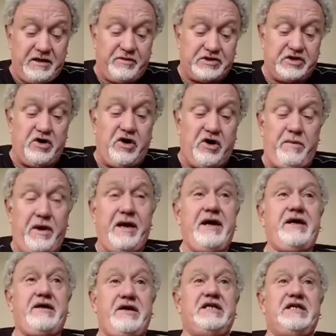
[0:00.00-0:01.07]
was no plain
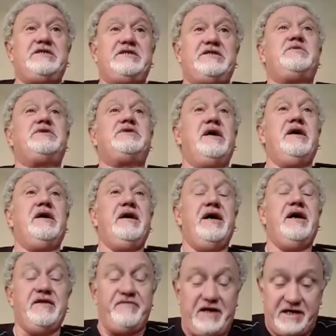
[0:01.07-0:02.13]
crisps
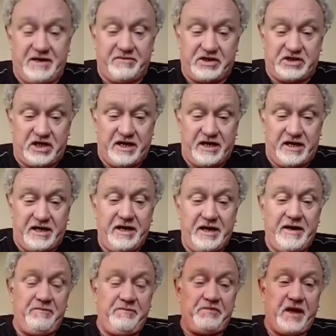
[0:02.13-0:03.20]
in the vending machine,
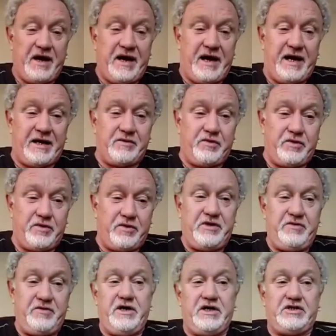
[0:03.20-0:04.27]
and one of the
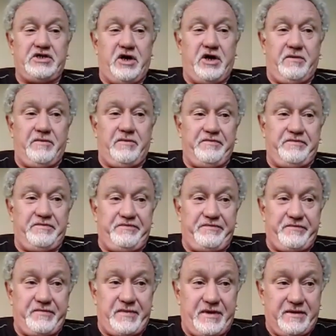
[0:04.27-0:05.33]
workshop
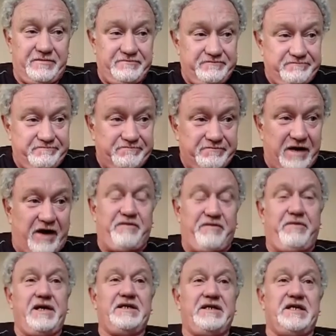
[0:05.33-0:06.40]

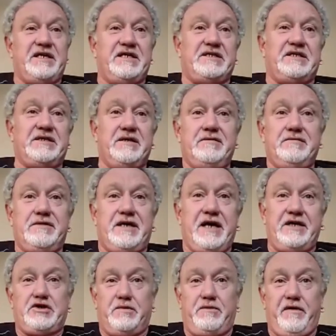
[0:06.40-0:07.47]
mouthpieces
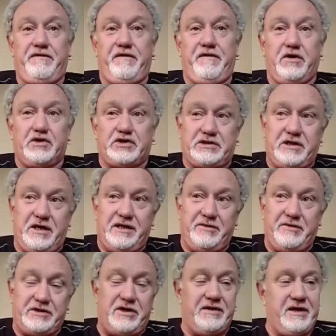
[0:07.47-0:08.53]
kicked up a fuss, and there
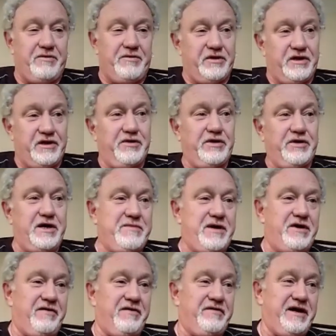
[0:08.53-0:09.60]
was, and then one of the union men
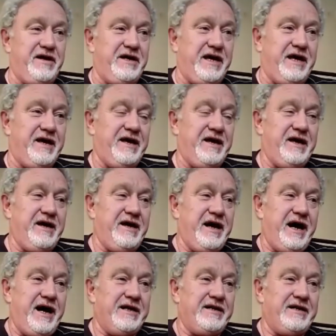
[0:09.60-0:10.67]
overheard it,
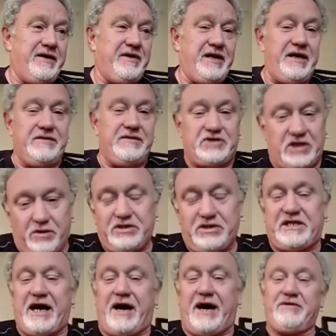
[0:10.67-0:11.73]
and that goes
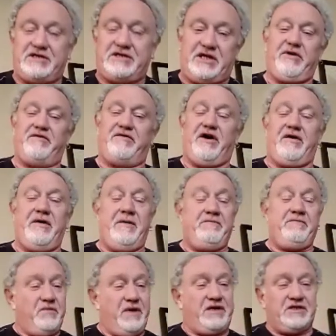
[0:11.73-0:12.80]
down until we got,
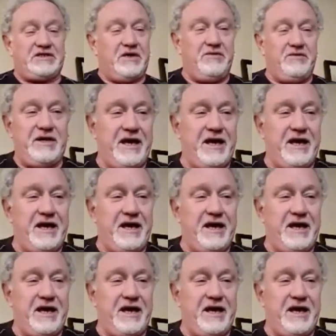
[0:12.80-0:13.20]
because they'd